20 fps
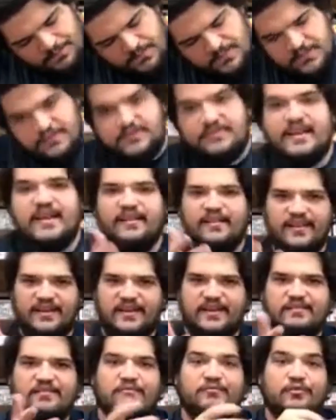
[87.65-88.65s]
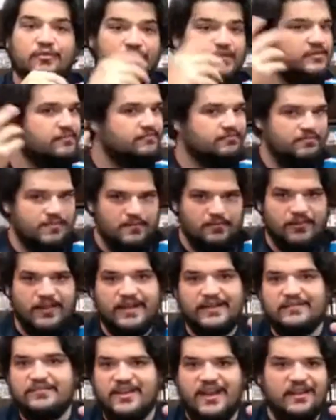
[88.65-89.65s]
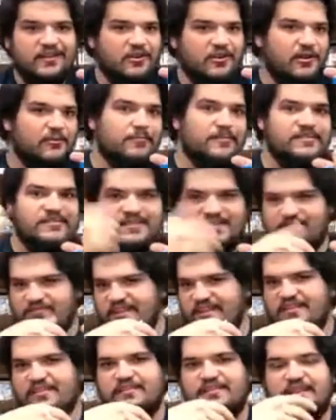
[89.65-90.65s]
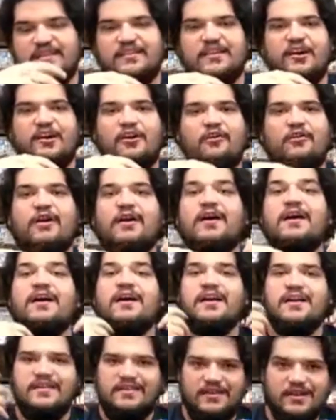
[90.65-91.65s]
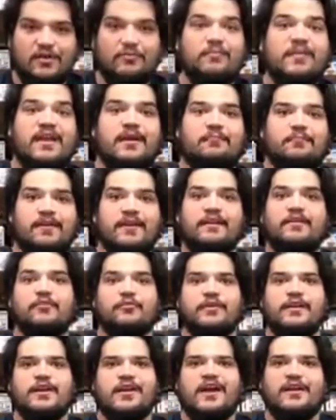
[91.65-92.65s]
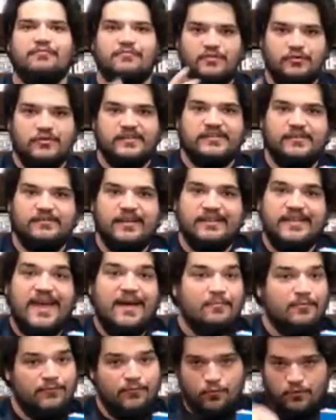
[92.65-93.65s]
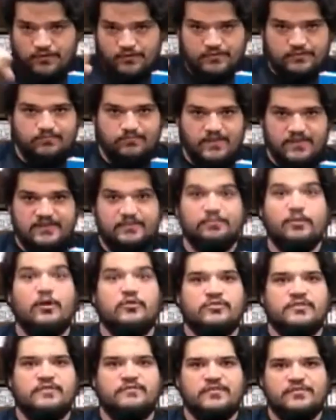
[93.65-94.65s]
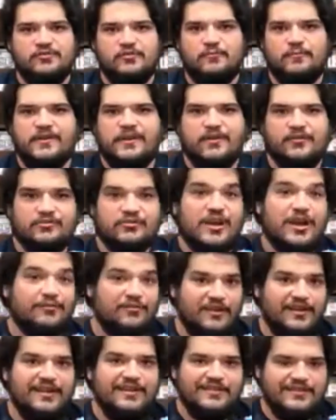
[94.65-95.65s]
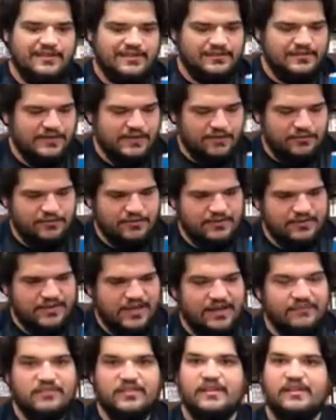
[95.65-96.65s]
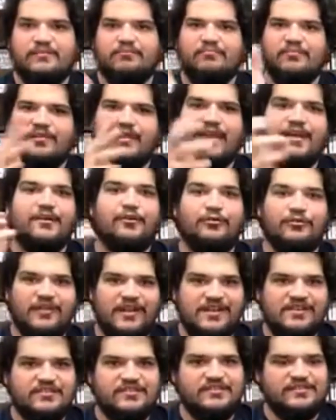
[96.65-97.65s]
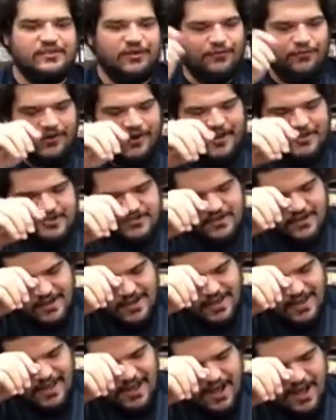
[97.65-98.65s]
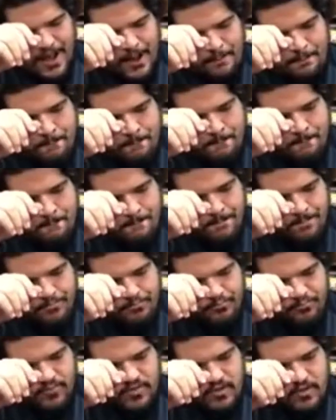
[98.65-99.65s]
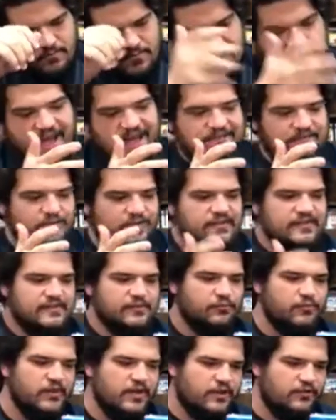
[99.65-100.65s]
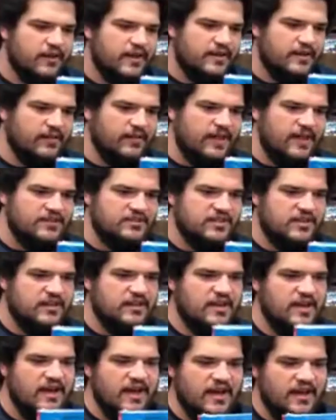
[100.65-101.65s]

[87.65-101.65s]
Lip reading: Stan Lee and, of course, people like Jack Kirby and Steve Ditko, made a big career out of doing stuff like that before the explosion of the superhero genre in the late Golden Age, Silver Age. But yeah, so this is a really great collection.